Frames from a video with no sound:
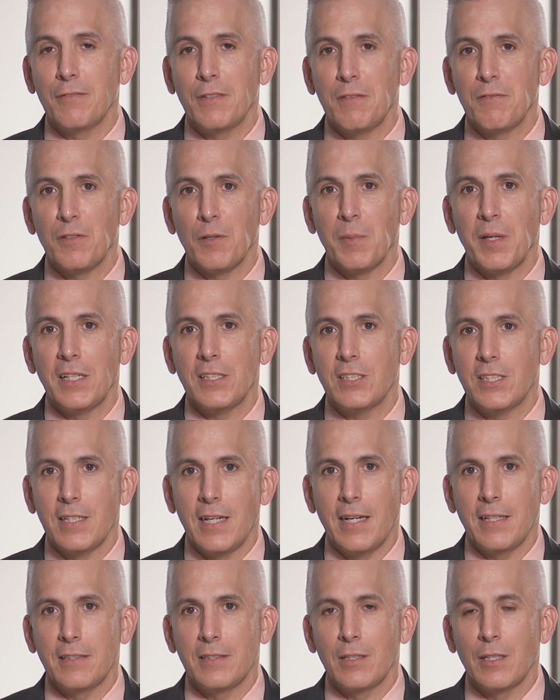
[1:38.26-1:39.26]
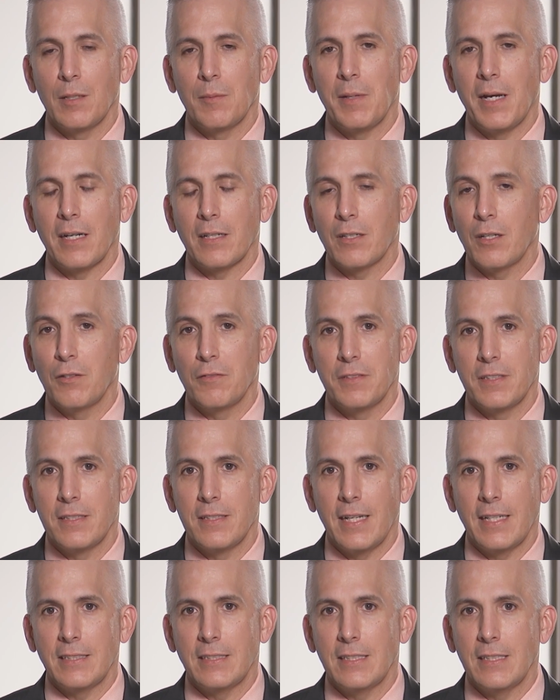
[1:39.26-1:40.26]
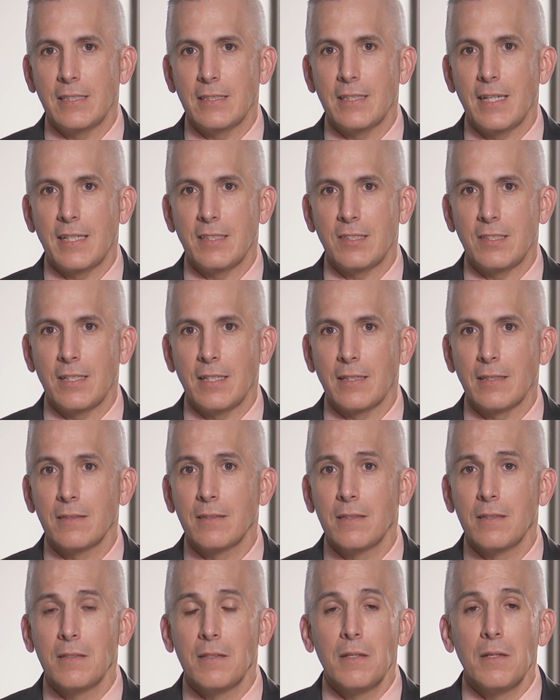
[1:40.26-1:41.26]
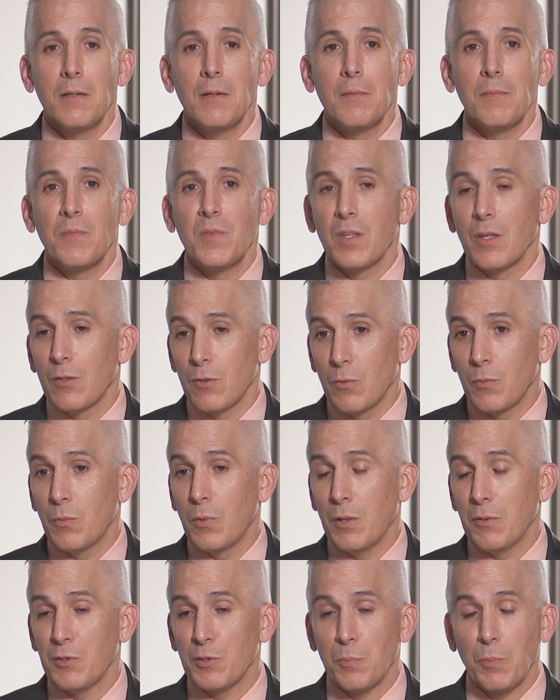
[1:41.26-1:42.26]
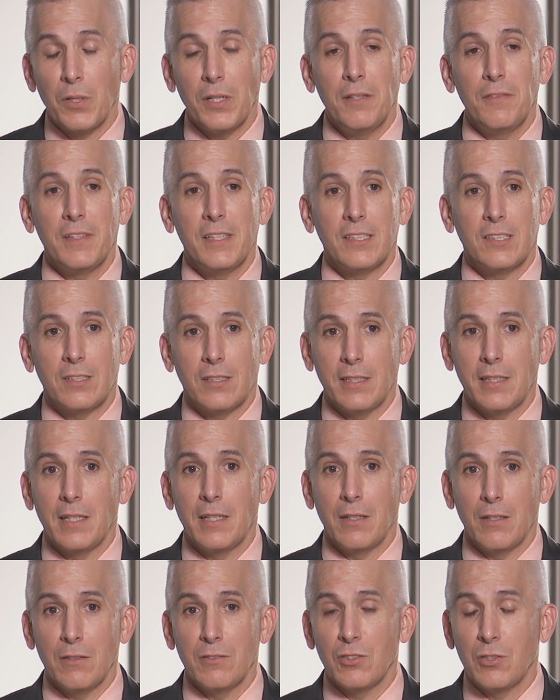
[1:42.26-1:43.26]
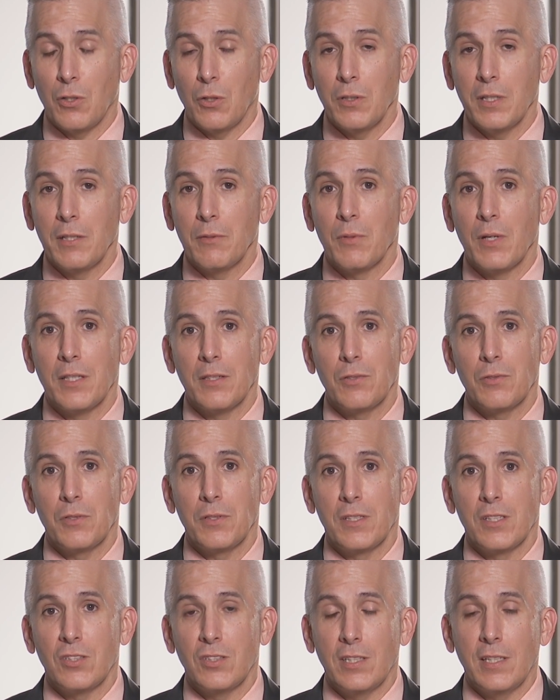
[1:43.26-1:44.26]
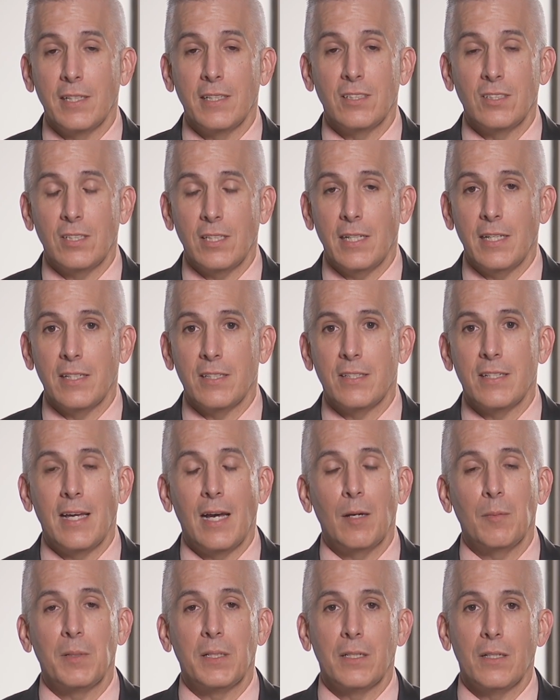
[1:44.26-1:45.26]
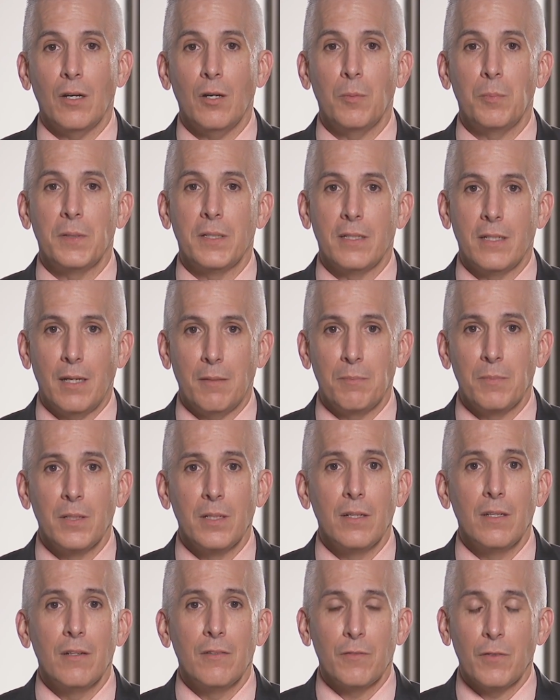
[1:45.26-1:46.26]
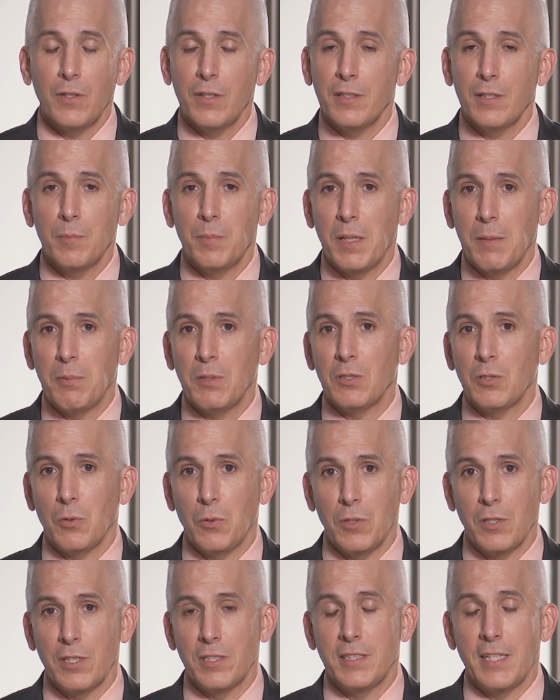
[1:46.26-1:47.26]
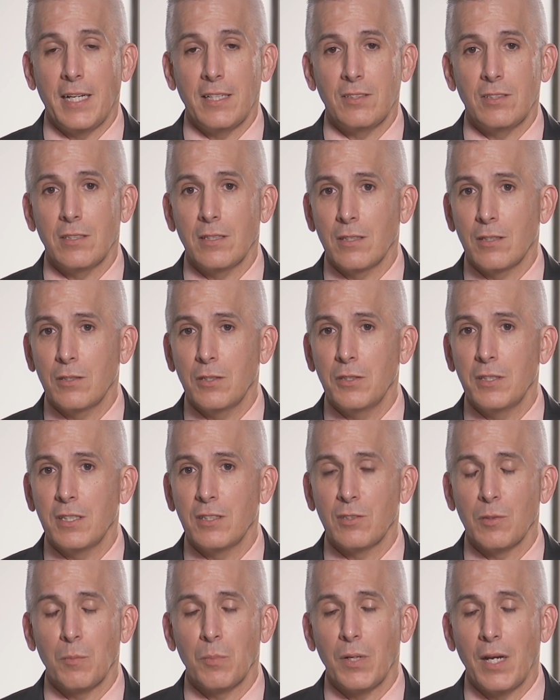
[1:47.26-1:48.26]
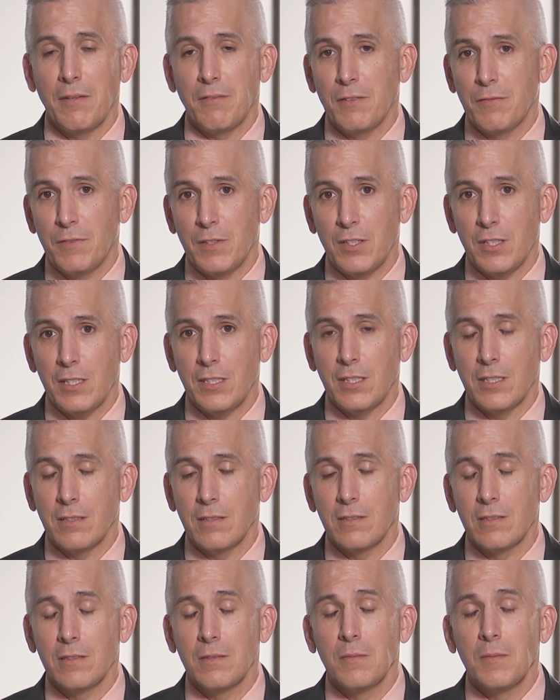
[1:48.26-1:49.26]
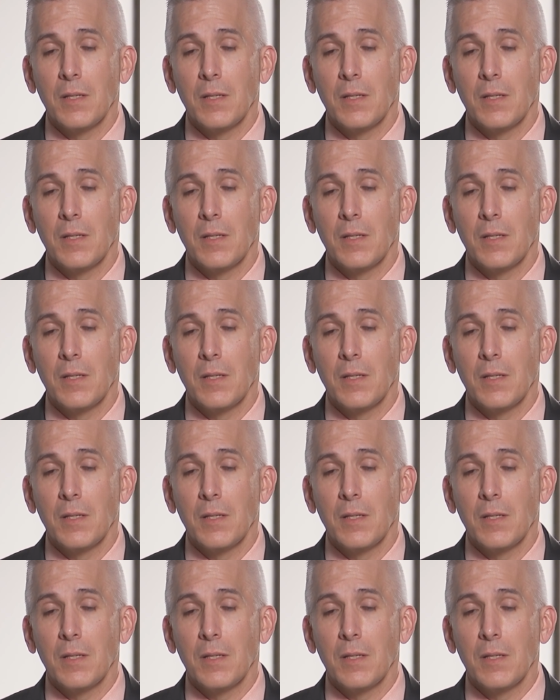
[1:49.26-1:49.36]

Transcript: of information out there about COVID-19 testing. What was previously solely run through the CDC has now been opened up for other people to order tests, including some private physicians.